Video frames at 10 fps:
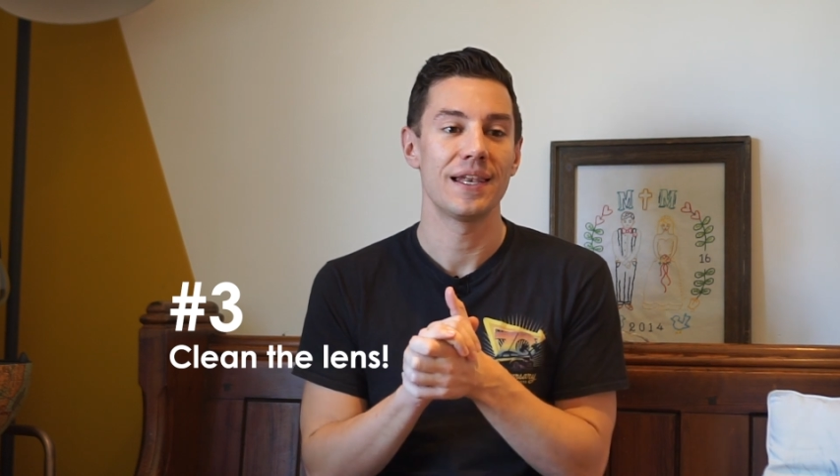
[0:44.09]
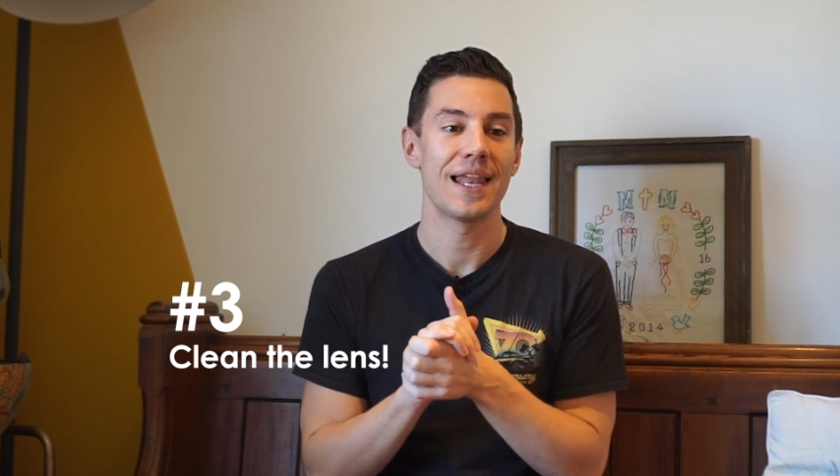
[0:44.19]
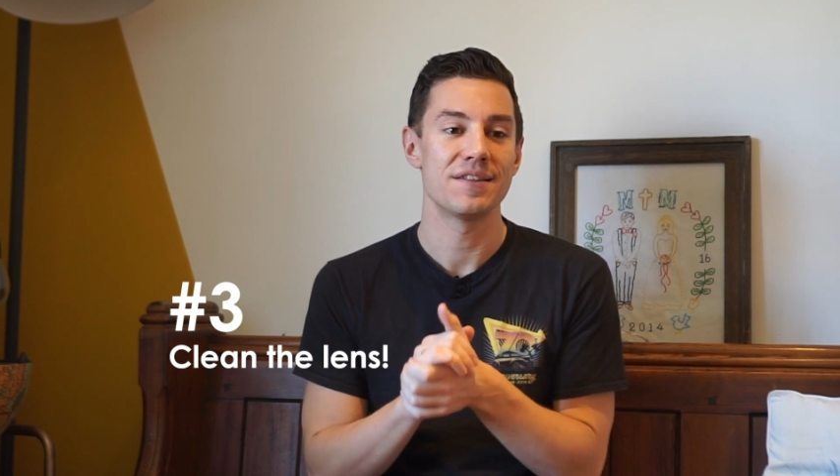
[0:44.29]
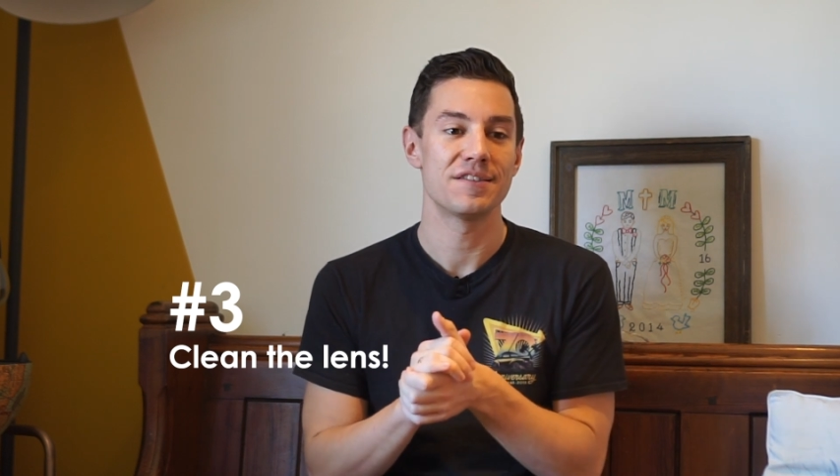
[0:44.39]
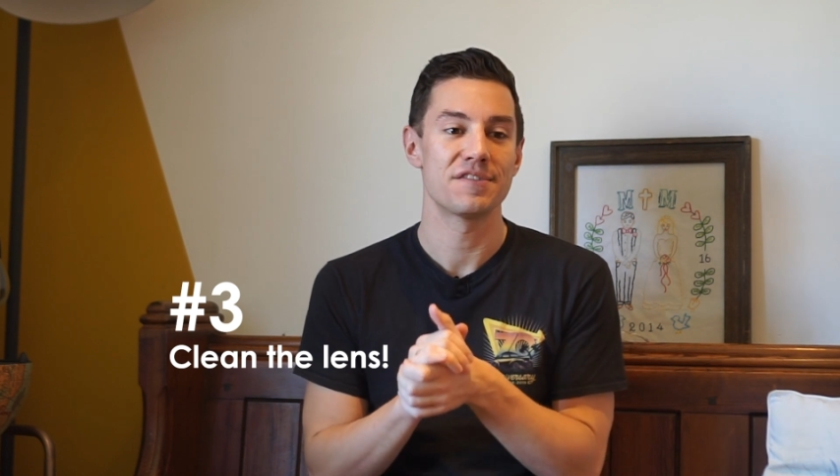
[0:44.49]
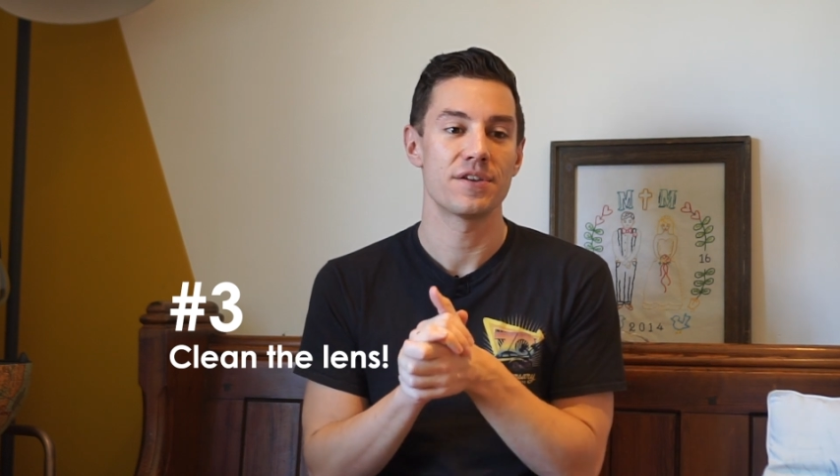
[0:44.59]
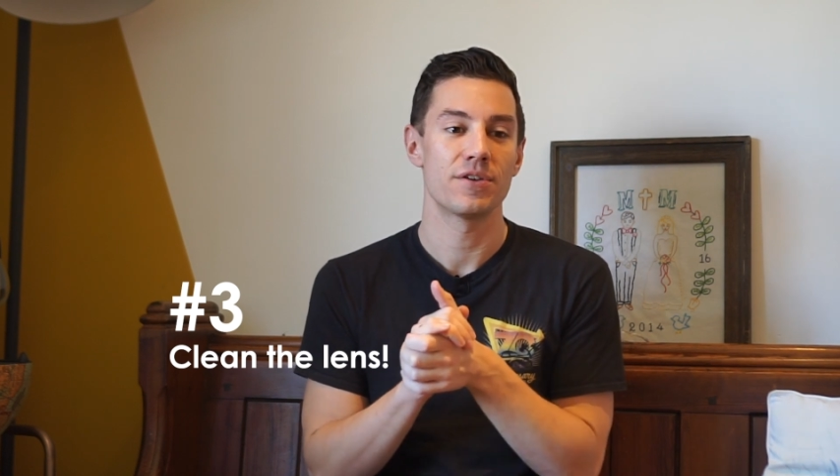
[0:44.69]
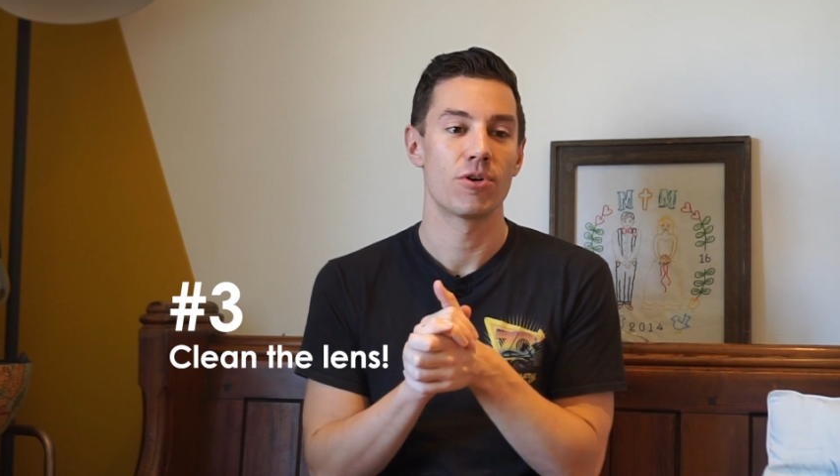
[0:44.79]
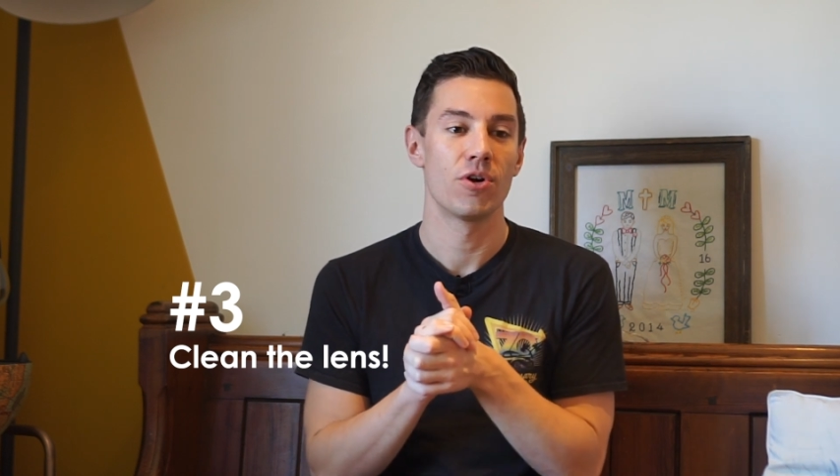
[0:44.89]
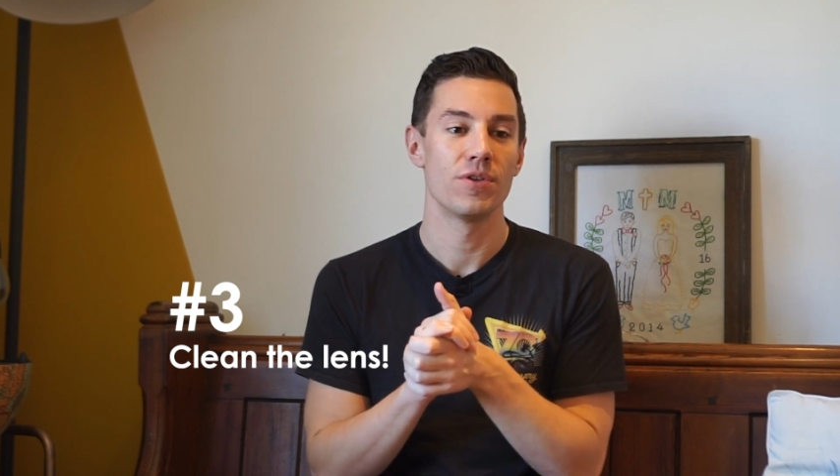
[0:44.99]
lenses
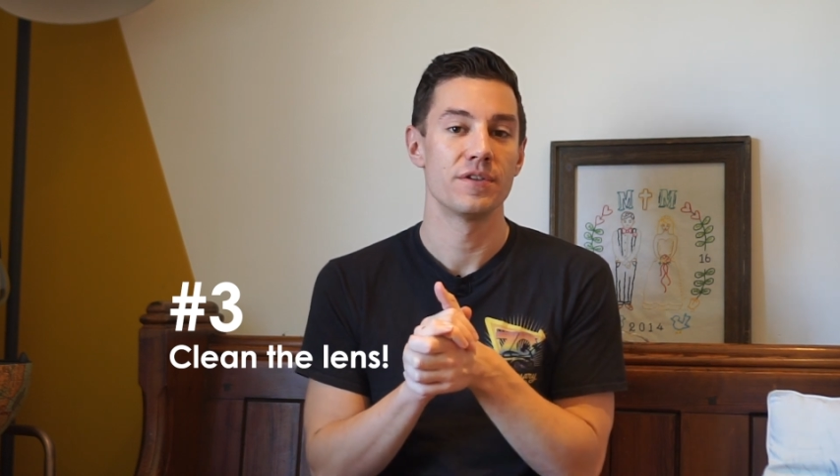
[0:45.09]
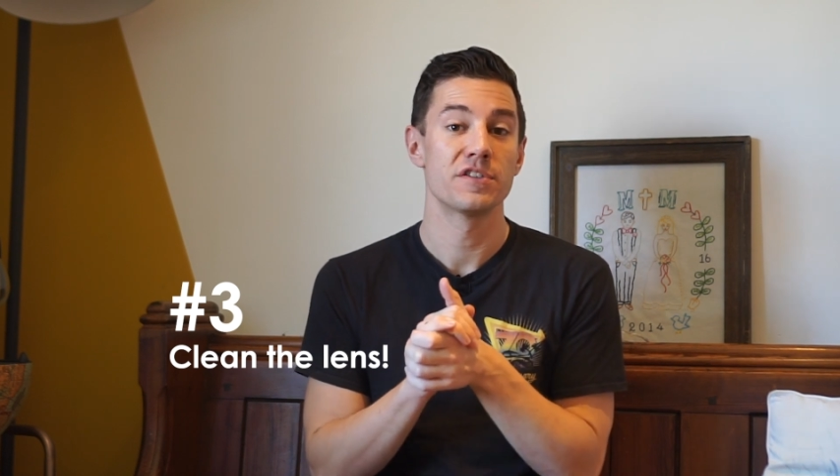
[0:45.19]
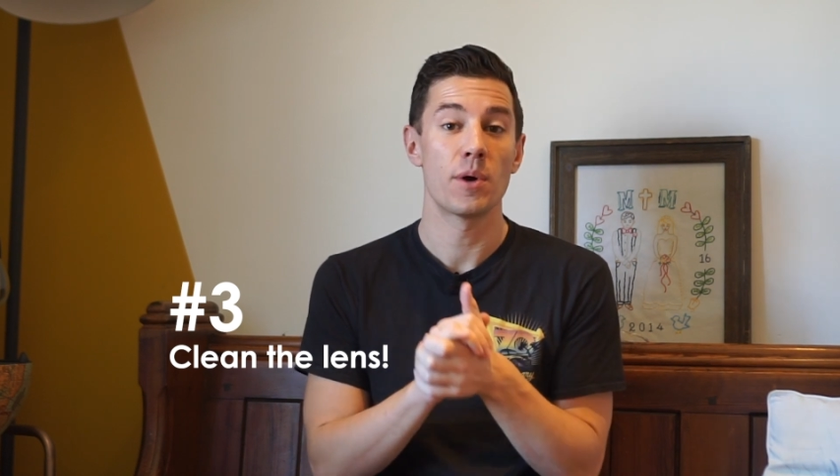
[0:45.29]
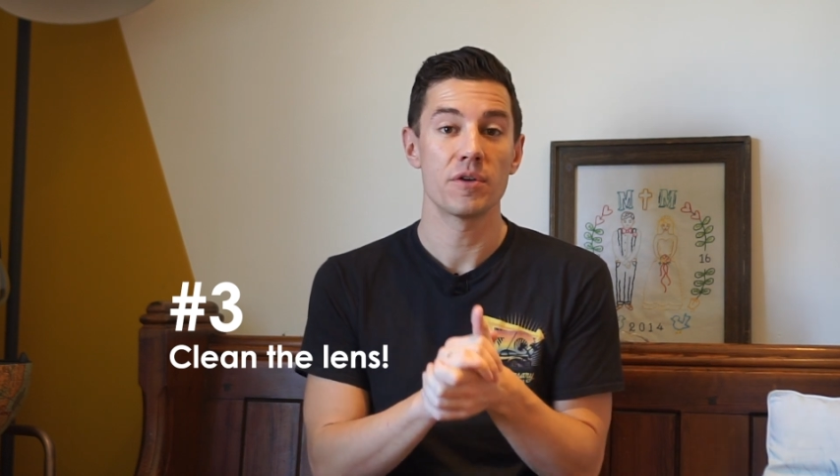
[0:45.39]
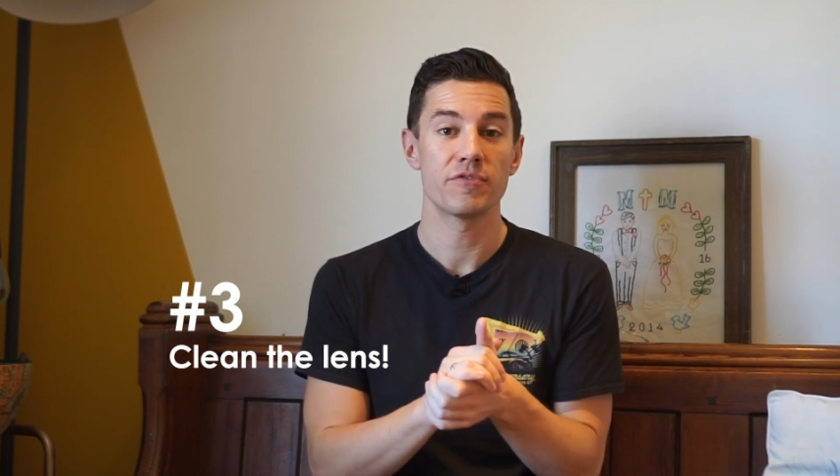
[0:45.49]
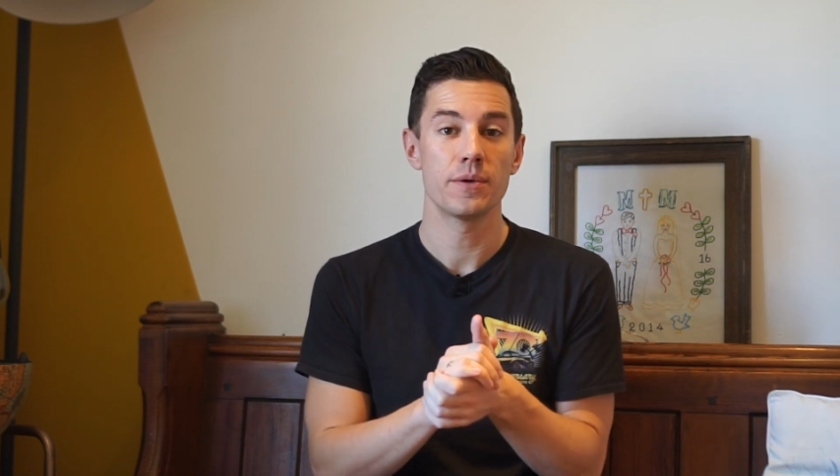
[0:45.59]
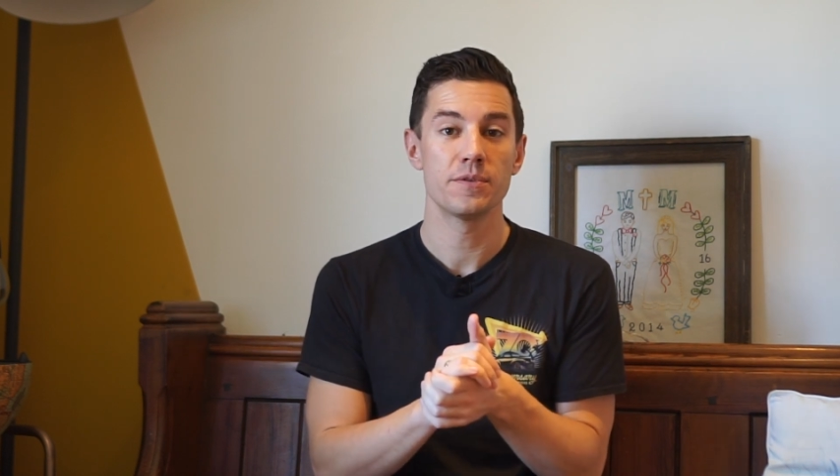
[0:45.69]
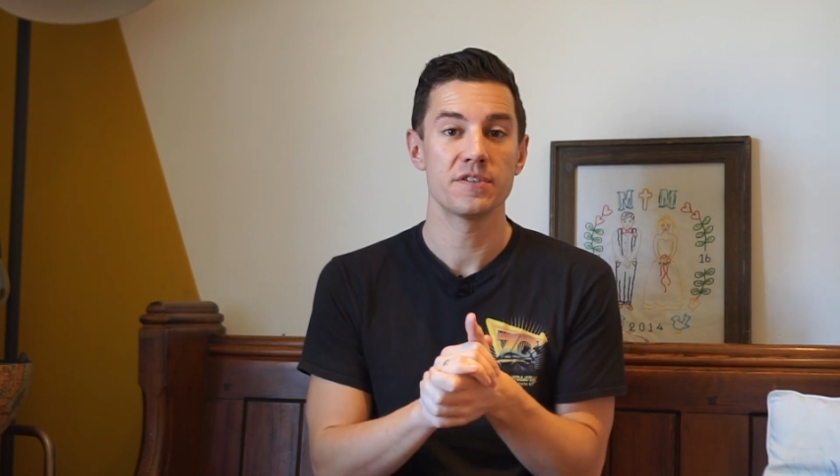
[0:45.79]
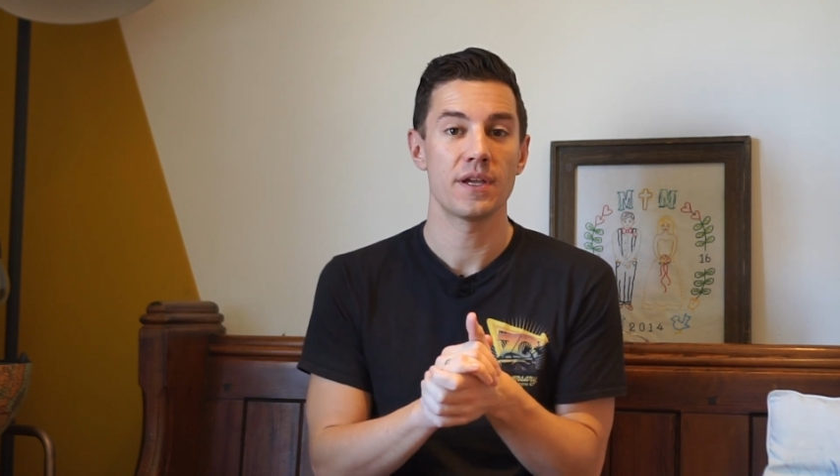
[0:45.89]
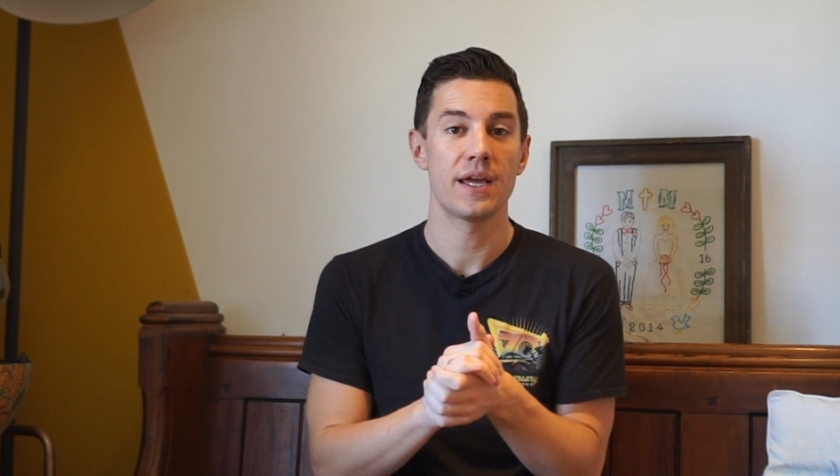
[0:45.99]
that are on
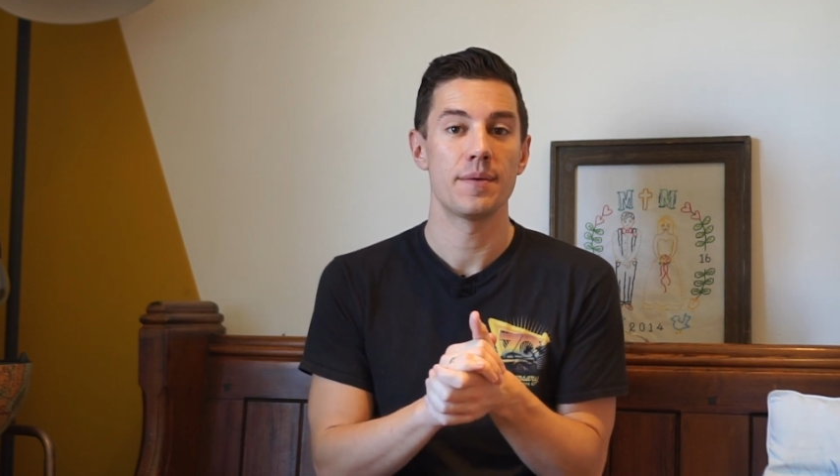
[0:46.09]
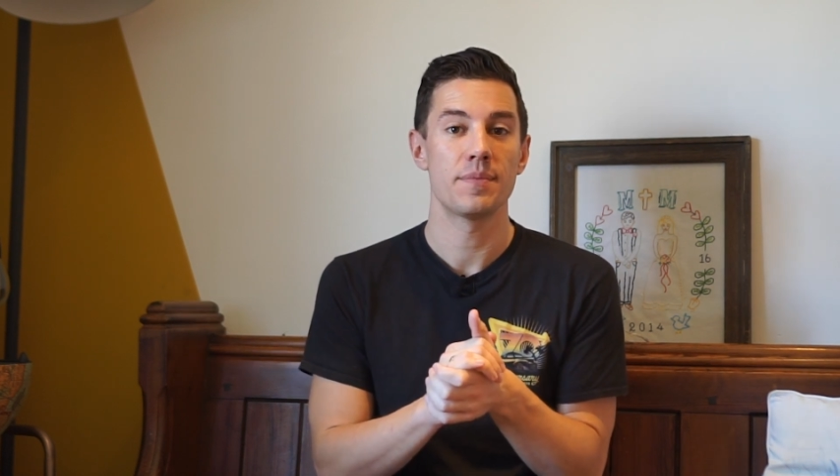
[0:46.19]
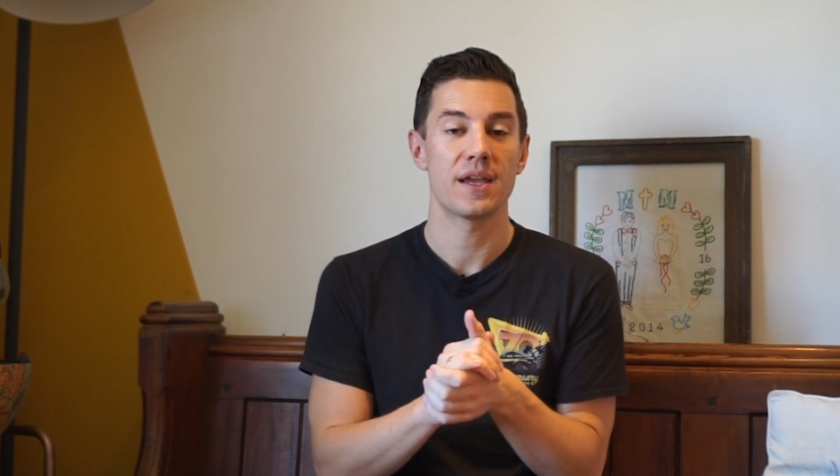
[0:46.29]
smartphones.